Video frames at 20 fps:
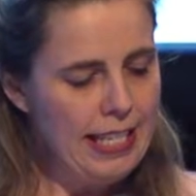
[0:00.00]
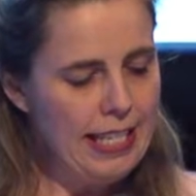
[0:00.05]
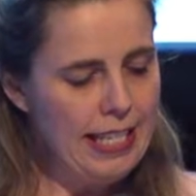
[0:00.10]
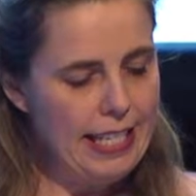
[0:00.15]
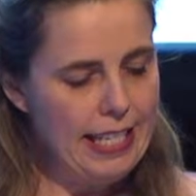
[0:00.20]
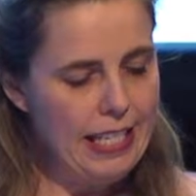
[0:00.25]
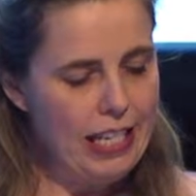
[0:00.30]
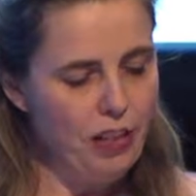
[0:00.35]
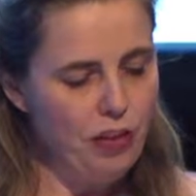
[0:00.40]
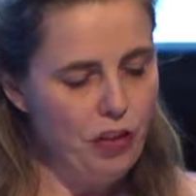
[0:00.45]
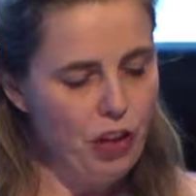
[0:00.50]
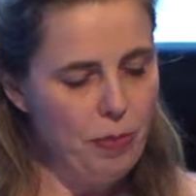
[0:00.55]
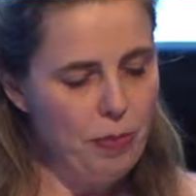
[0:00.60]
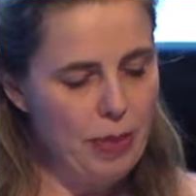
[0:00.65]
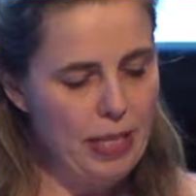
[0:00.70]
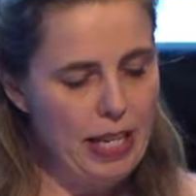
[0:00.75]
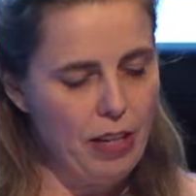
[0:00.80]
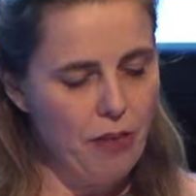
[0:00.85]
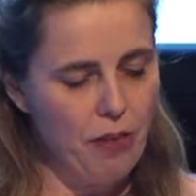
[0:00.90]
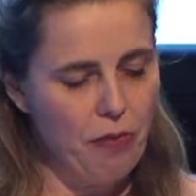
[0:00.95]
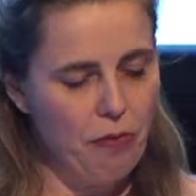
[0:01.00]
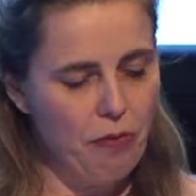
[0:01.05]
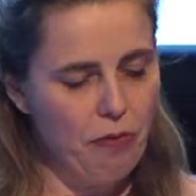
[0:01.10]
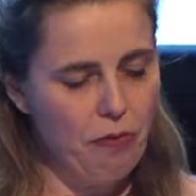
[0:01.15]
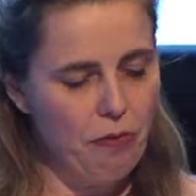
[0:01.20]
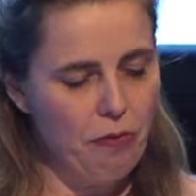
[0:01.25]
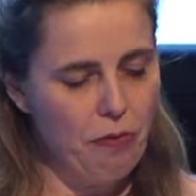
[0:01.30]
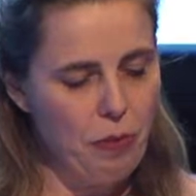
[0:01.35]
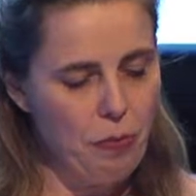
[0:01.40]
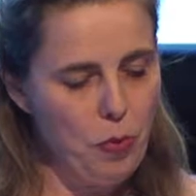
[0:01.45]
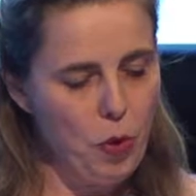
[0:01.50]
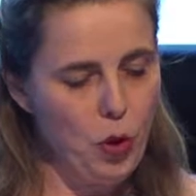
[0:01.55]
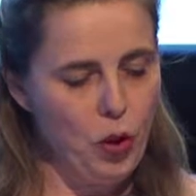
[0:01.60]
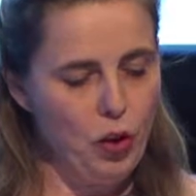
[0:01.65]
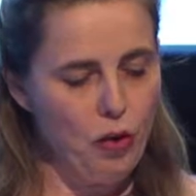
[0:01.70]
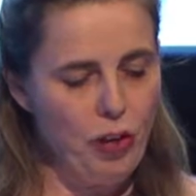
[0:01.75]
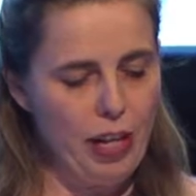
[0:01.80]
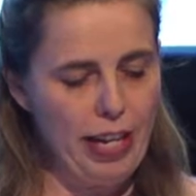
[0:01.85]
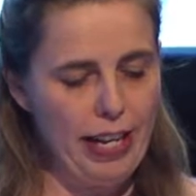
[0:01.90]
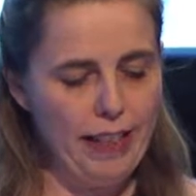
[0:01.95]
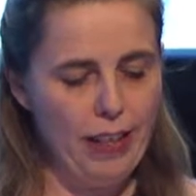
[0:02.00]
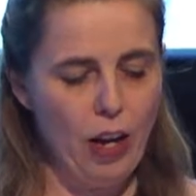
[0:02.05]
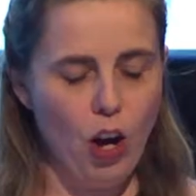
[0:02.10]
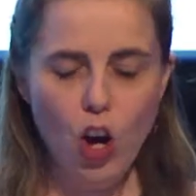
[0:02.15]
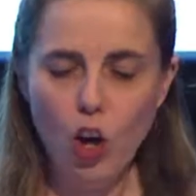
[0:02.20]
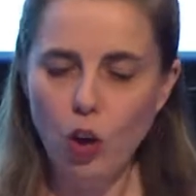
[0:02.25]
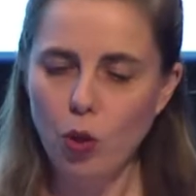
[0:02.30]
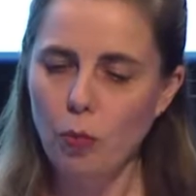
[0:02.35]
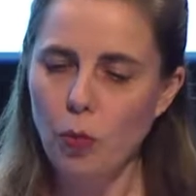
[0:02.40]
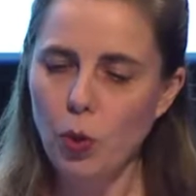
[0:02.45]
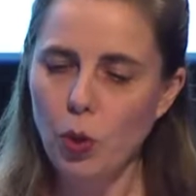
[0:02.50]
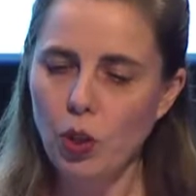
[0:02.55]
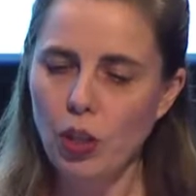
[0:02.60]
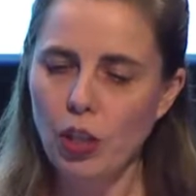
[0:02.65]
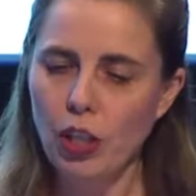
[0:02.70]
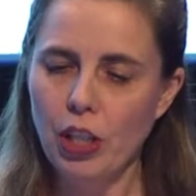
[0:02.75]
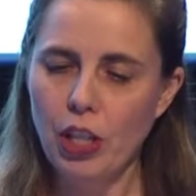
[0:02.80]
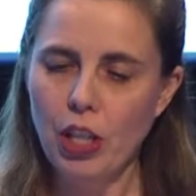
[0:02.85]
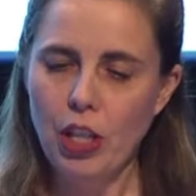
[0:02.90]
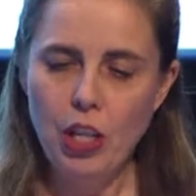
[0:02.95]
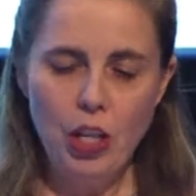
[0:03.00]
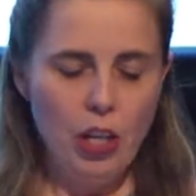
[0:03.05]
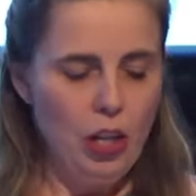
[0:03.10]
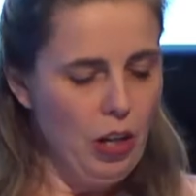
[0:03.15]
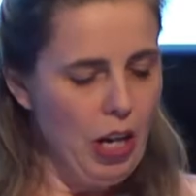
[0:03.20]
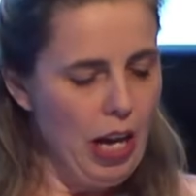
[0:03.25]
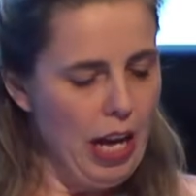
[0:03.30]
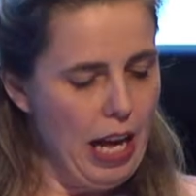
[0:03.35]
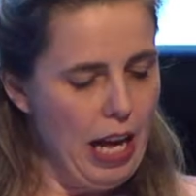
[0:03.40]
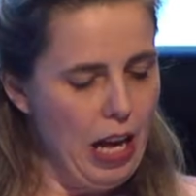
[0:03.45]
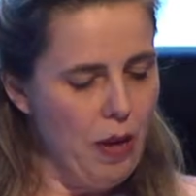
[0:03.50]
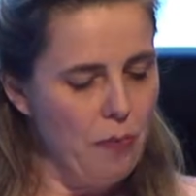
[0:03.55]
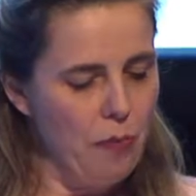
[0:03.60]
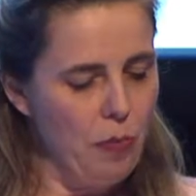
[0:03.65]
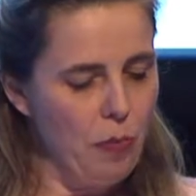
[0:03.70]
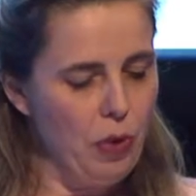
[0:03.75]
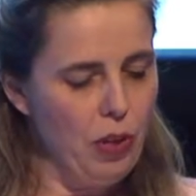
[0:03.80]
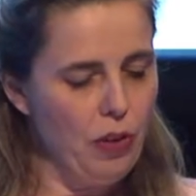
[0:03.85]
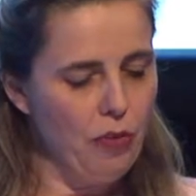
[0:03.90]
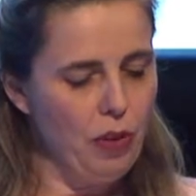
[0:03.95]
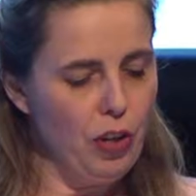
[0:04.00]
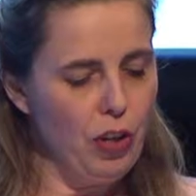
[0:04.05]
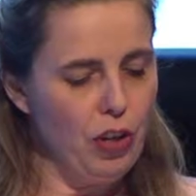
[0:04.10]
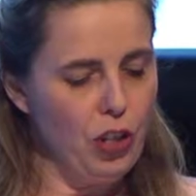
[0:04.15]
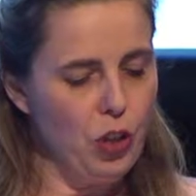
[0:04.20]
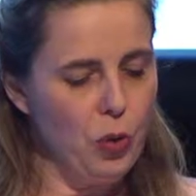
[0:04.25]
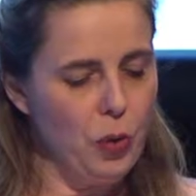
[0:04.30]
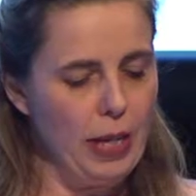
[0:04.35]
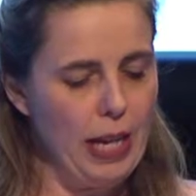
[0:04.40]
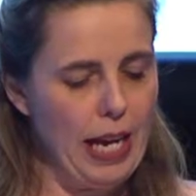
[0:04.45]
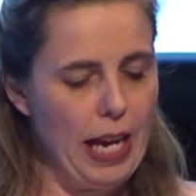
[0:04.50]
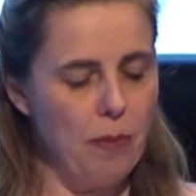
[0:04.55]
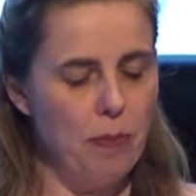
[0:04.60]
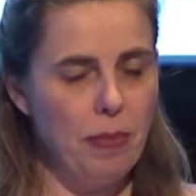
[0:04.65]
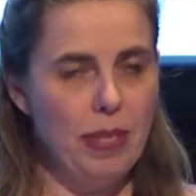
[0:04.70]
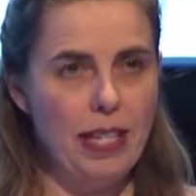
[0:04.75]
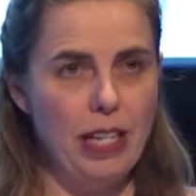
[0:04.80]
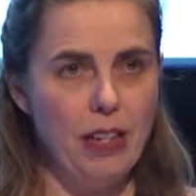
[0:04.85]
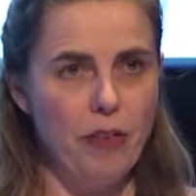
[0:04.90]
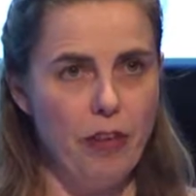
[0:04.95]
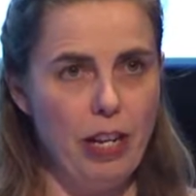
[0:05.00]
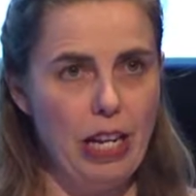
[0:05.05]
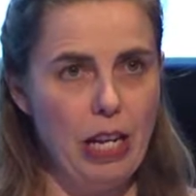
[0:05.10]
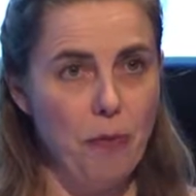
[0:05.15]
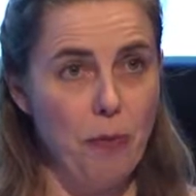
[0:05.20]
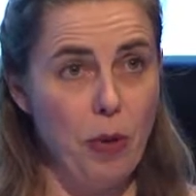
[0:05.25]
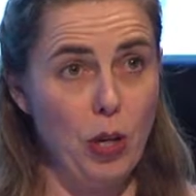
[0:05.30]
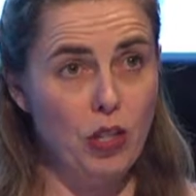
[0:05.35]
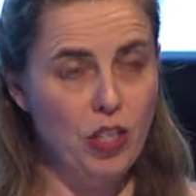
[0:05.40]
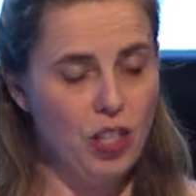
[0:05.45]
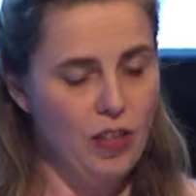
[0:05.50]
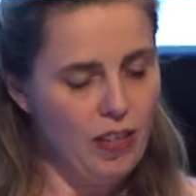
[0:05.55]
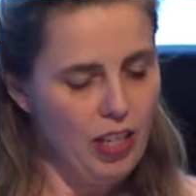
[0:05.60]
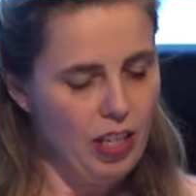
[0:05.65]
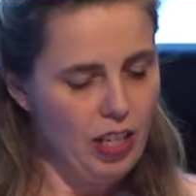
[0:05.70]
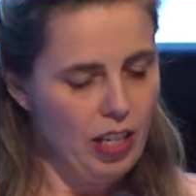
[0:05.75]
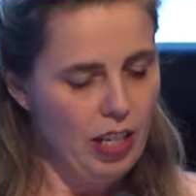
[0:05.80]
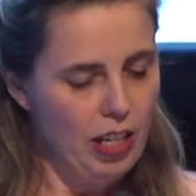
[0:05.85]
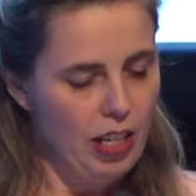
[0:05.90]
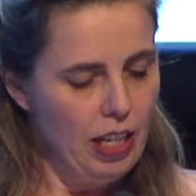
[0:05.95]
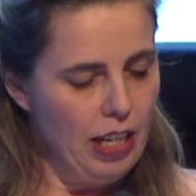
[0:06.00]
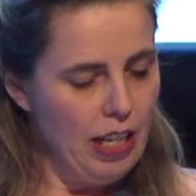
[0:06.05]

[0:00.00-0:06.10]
63% reported reading the whole book, with a further 28% reading most of it.